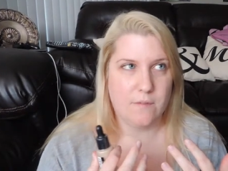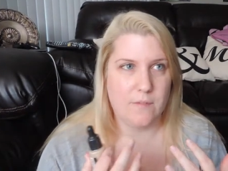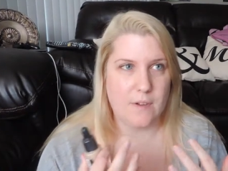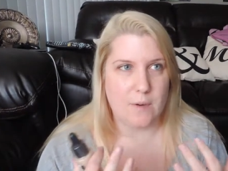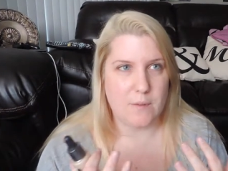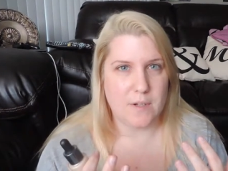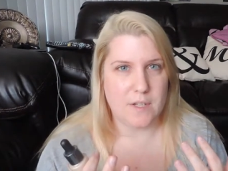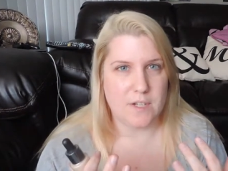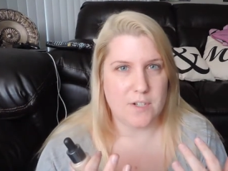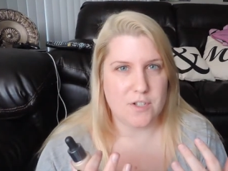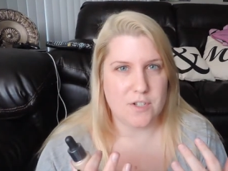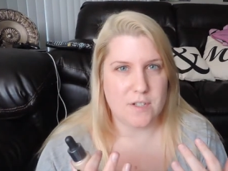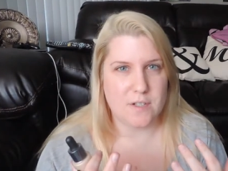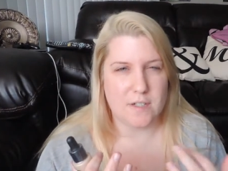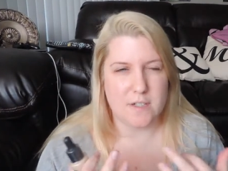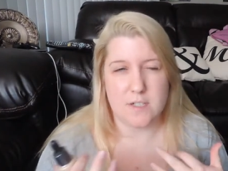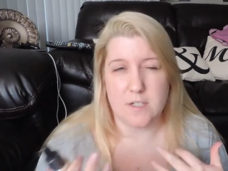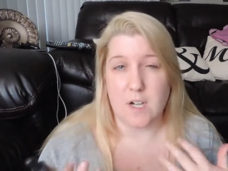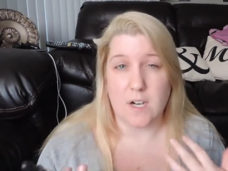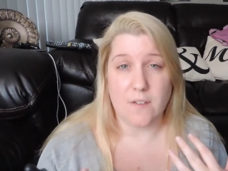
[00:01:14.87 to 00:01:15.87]
foundation
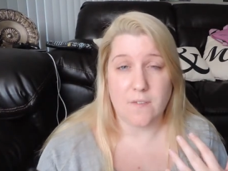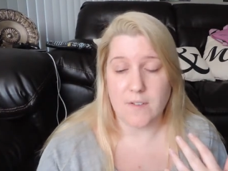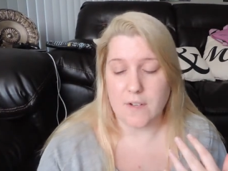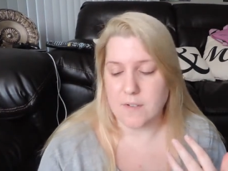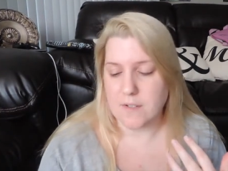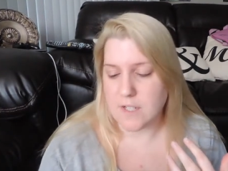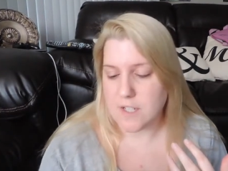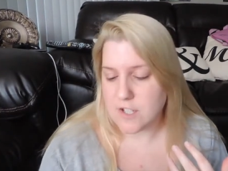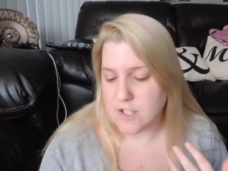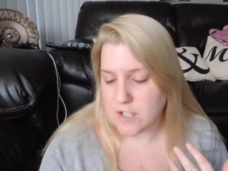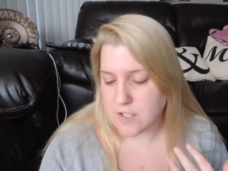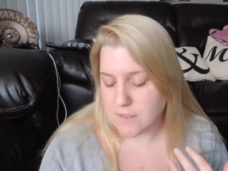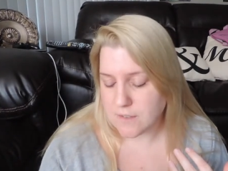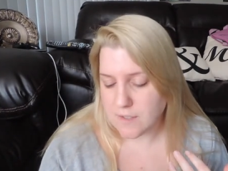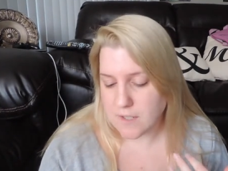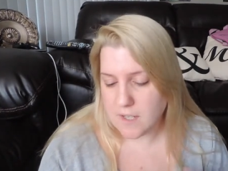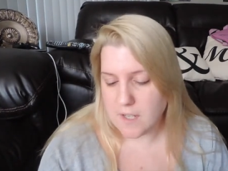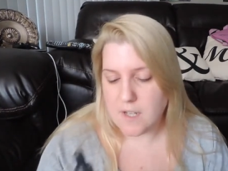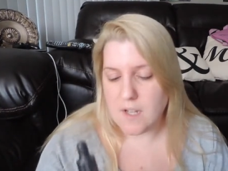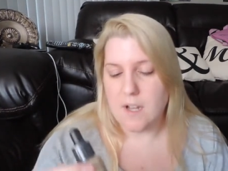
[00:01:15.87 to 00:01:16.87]
that's not a
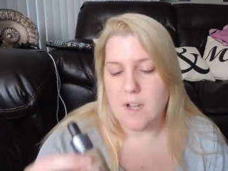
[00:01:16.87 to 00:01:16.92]
foundation.